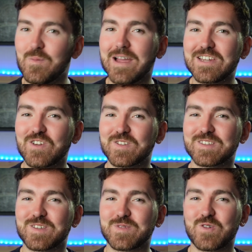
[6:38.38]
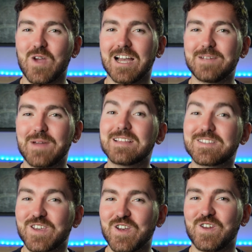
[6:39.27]
make sure to subscribe and
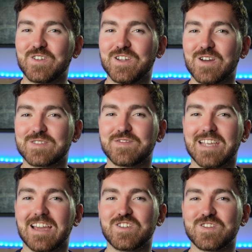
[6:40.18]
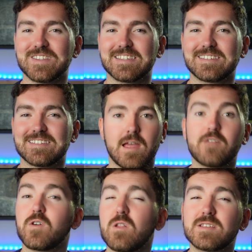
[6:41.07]
turn on your notifications. I
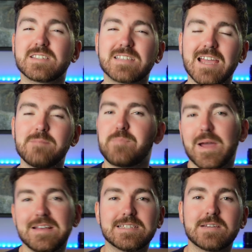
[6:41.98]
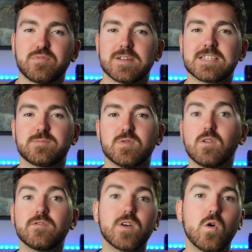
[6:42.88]
follow the same basic
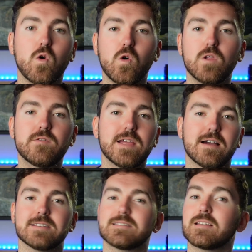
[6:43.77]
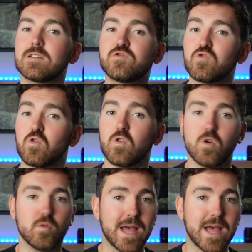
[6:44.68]
principle for all of the eyes that I draw or